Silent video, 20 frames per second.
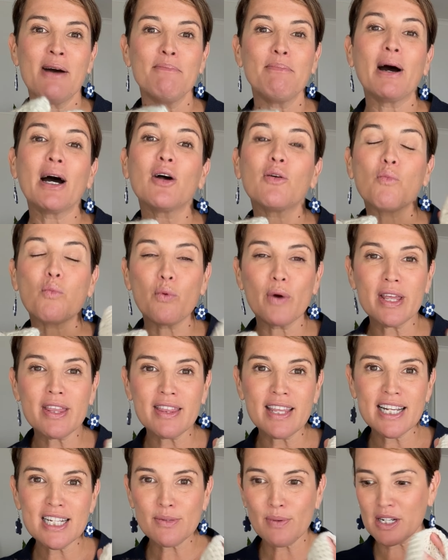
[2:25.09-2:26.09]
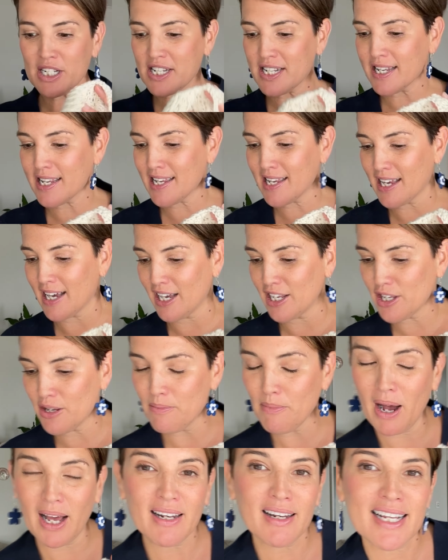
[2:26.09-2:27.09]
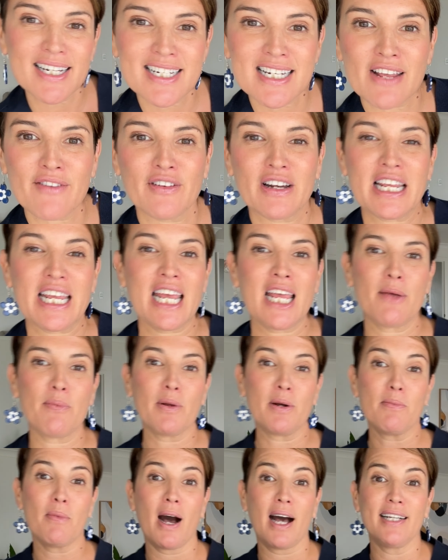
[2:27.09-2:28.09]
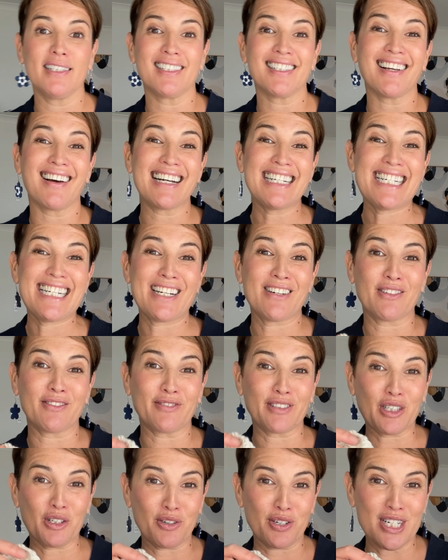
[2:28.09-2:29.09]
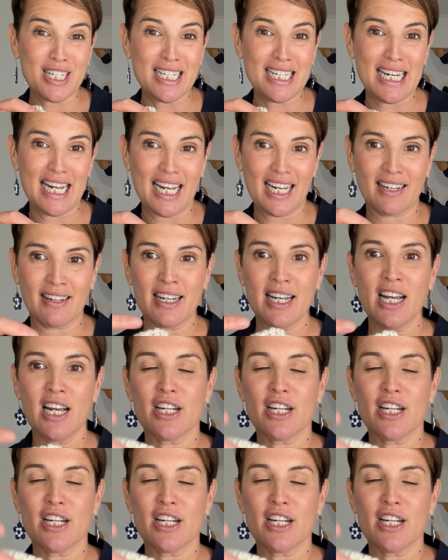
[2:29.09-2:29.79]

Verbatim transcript: But with these ones here, you might like to even keep in mind the idea of a christening.